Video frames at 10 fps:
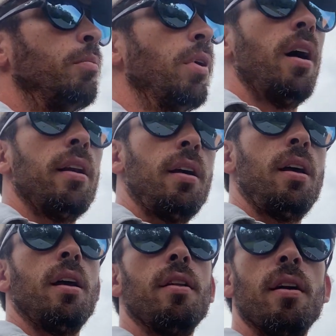but
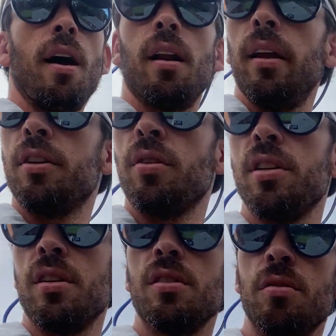they're not
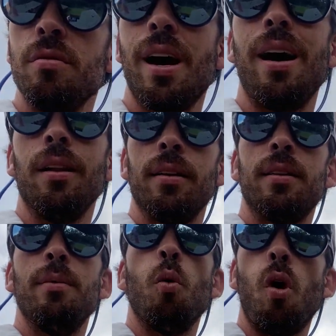electricians, do not let
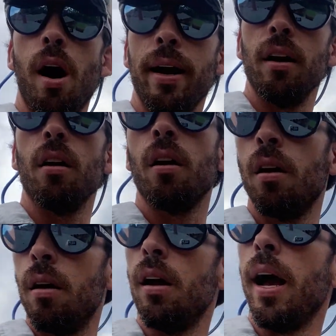them wire
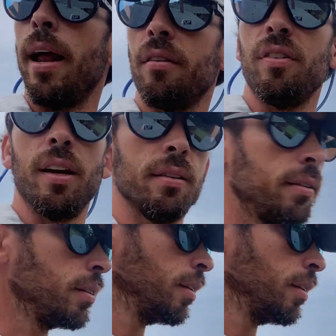attic fans.